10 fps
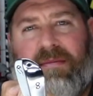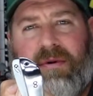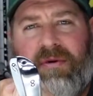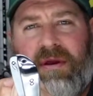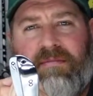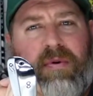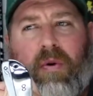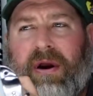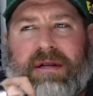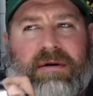I mean, within
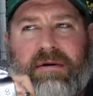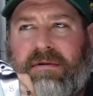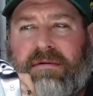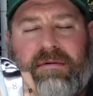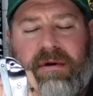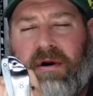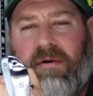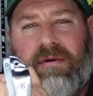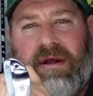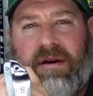
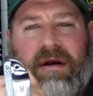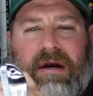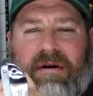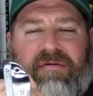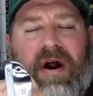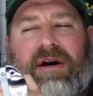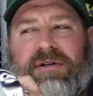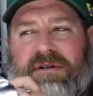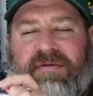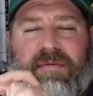within
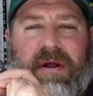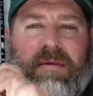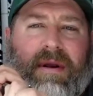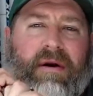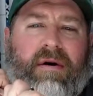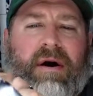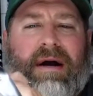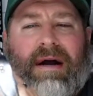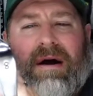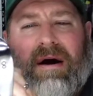fractions of a millimeter.
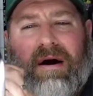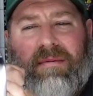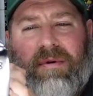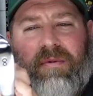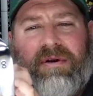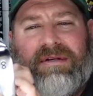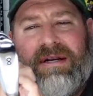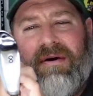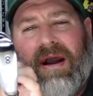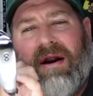But when you sit
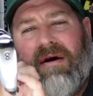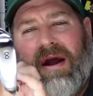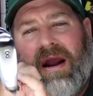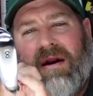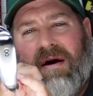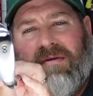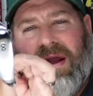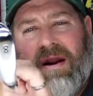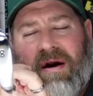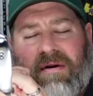down 8-iron to 8-iron, the
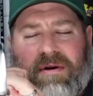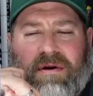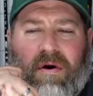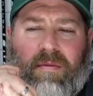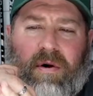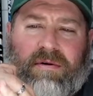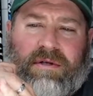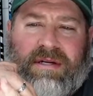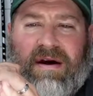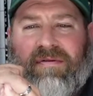8-iron in the Takomo
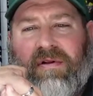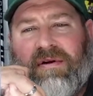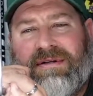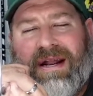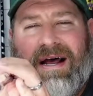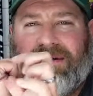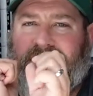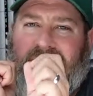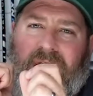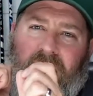definitely looks like it has
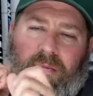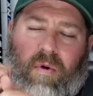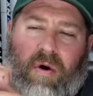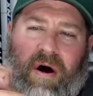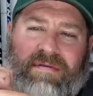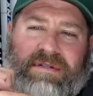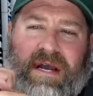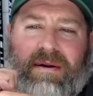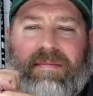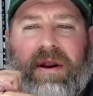just a hair more
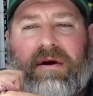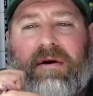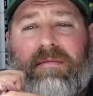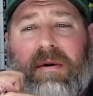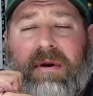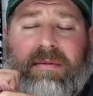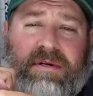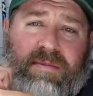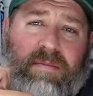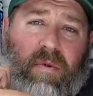offset. And it could maybe
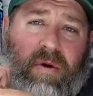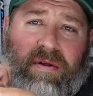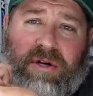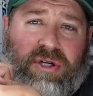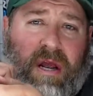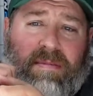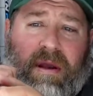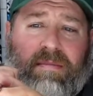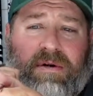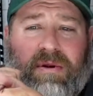just be more of the
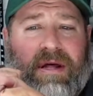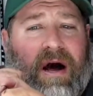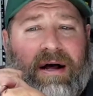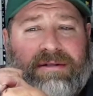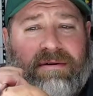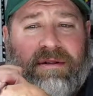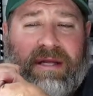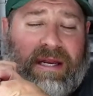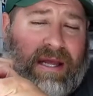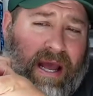shaping between the hosel and
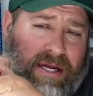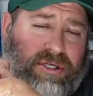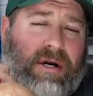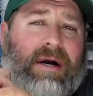leading edge.